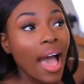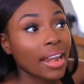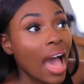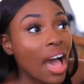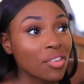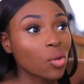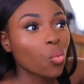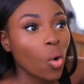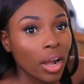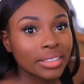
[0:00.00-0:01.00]
And having
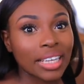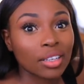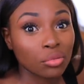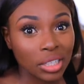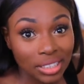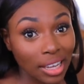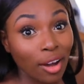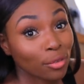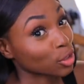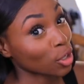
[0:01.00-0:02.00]
worked in
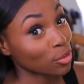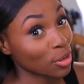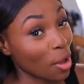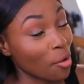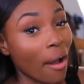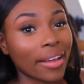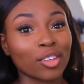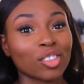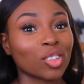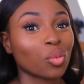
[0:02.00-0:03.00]
retail, if you don't know, I
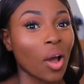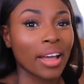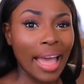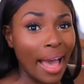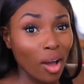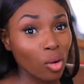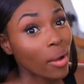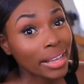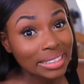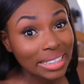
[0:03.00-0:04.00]
used to work at
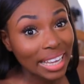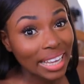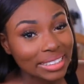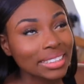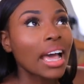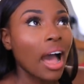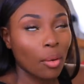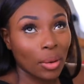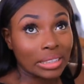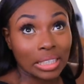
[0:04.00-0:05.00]
Oasis, I
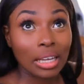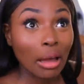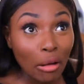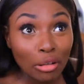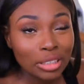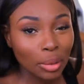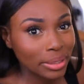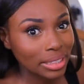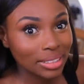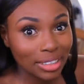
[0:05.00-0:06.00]
worked at Coast, I
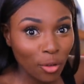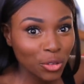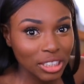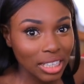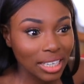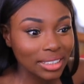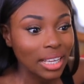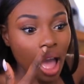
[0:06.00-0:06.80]
worked in Selfridges.